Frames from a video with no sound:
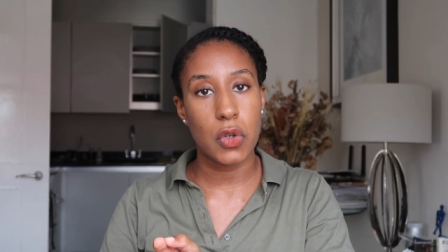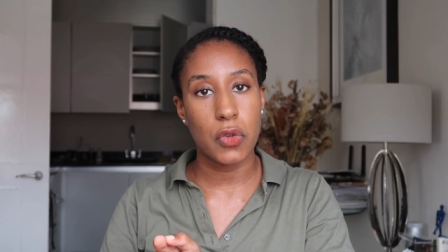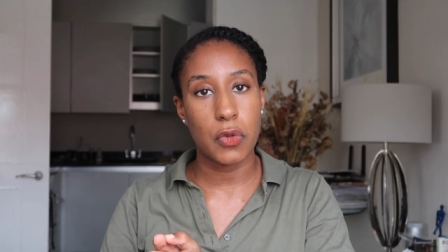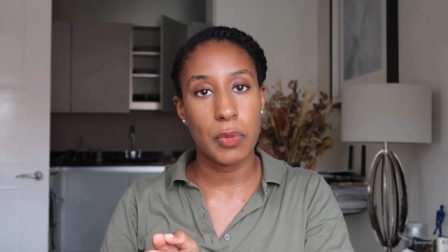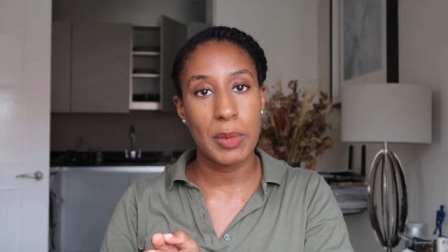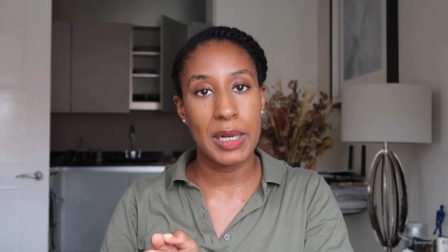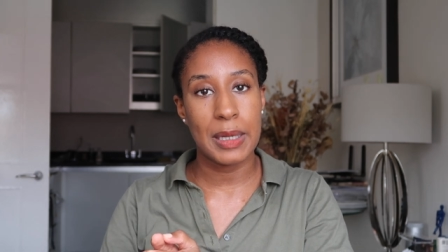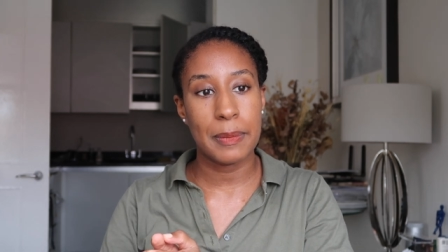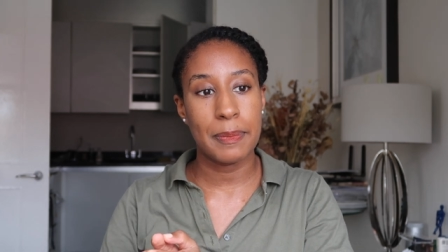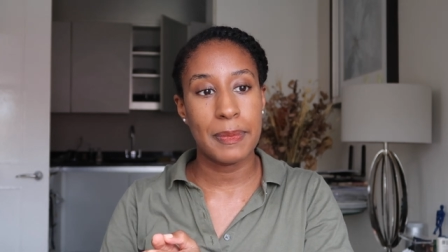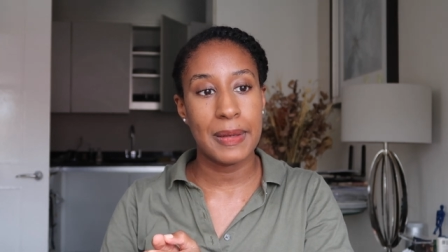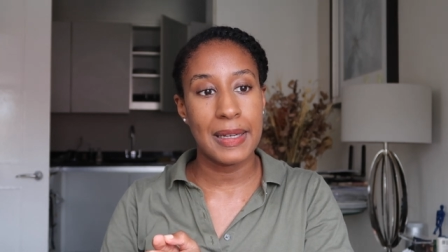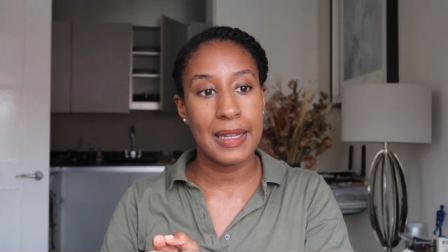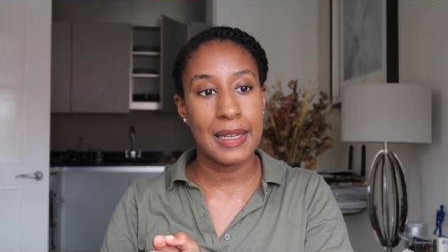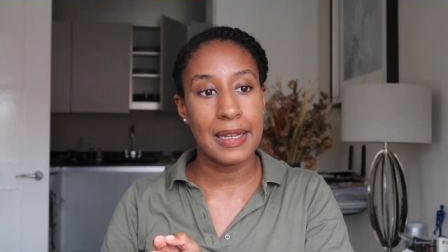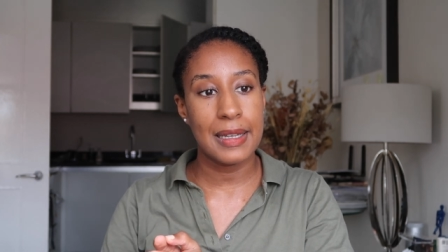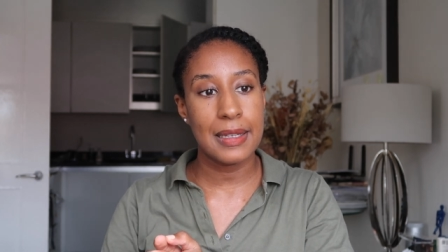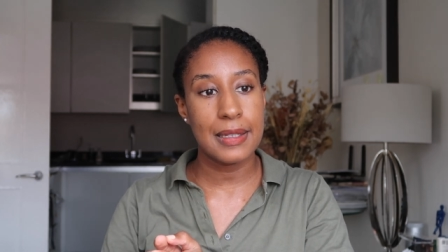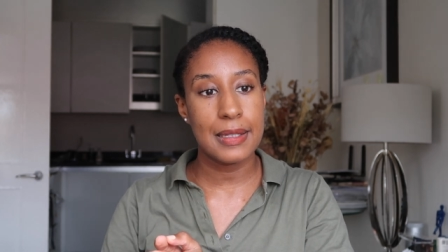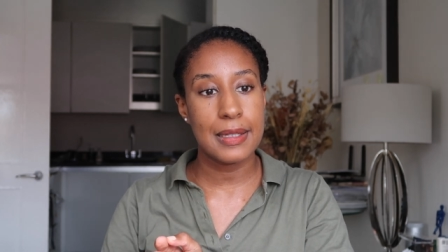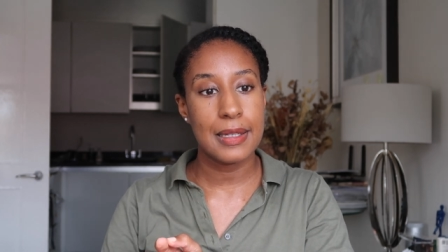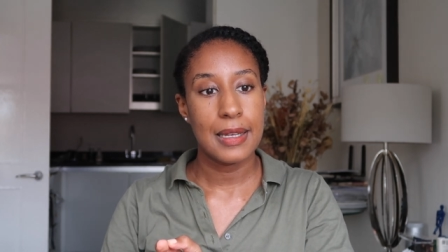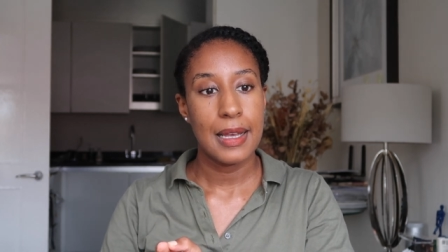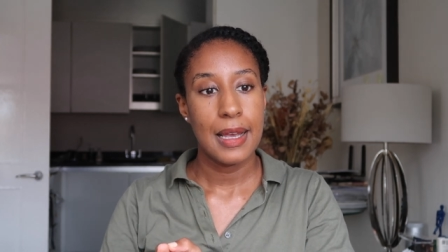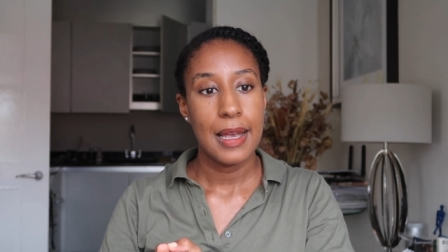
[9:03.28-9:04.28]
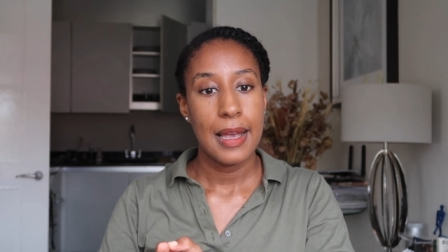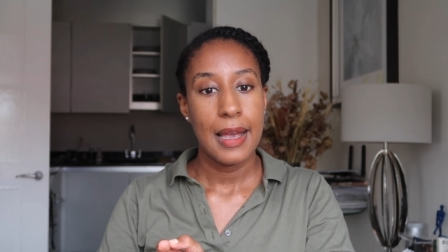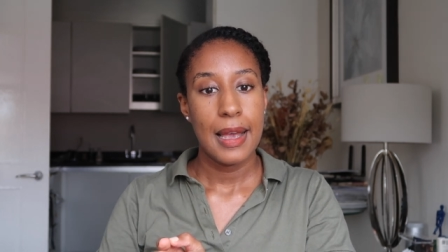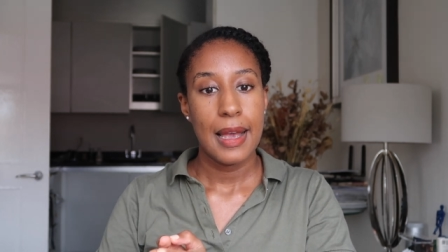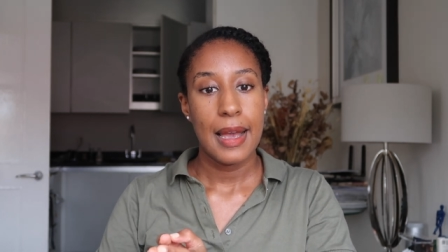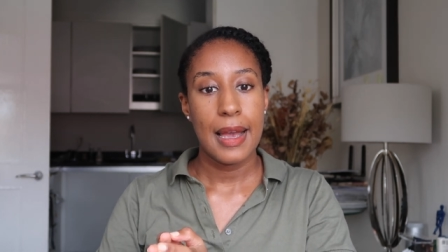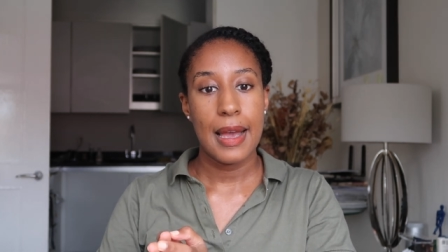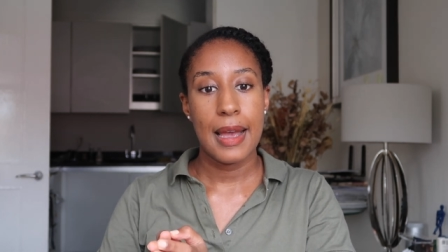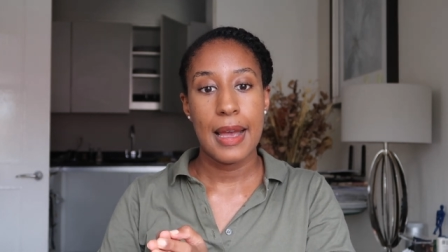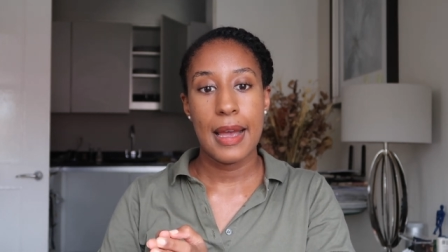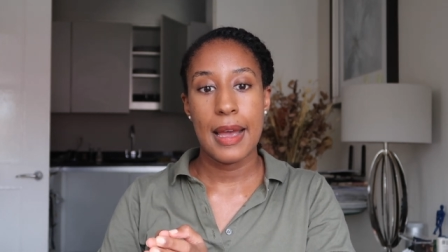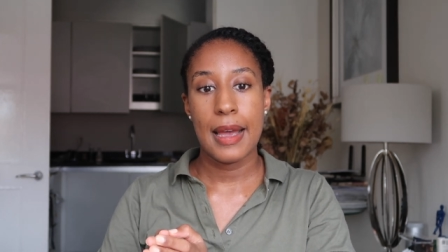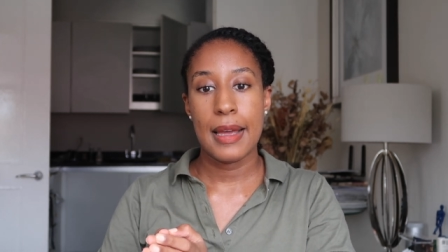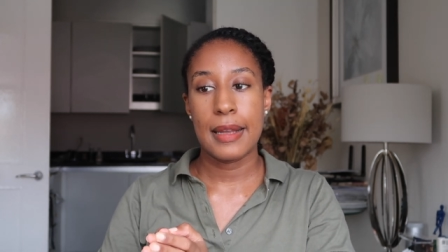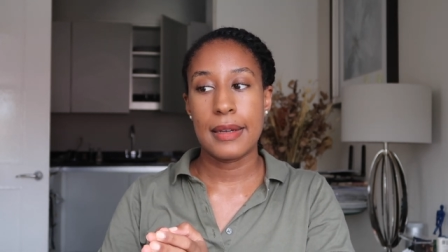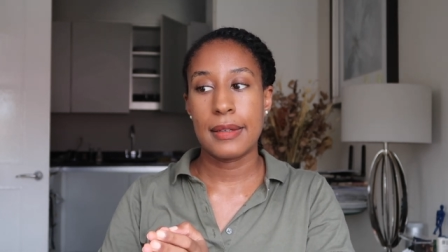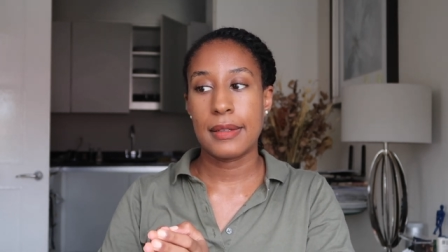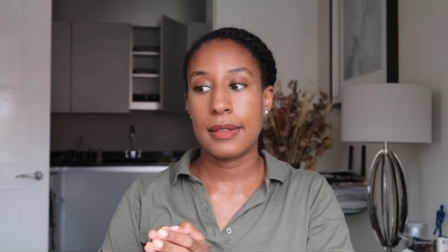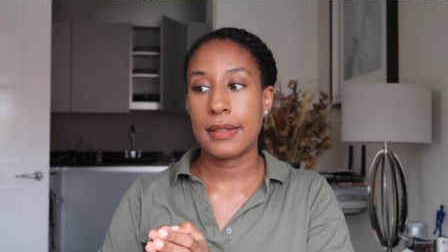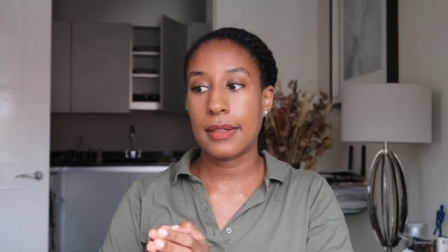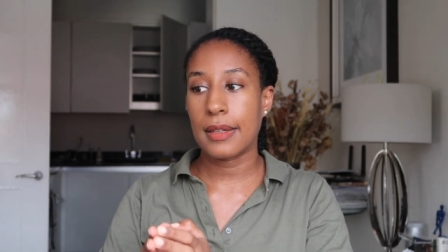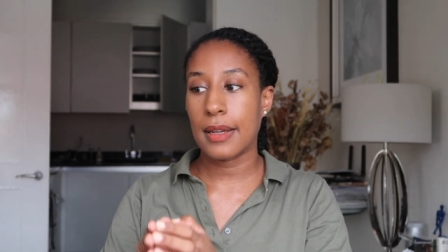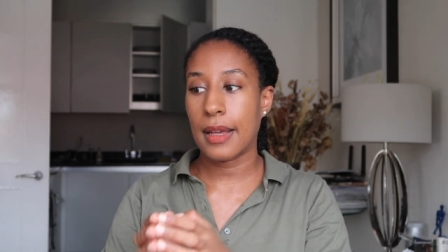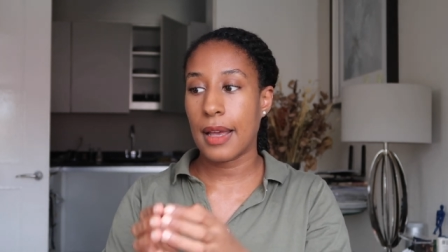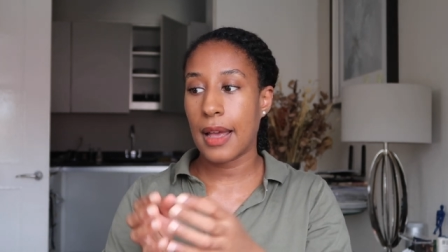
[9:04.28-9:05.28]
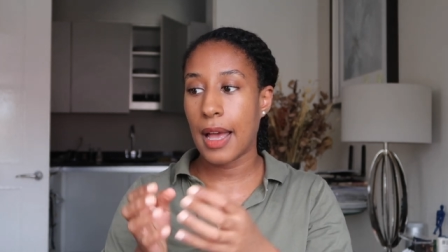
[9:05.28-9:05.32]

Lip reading: of my place. And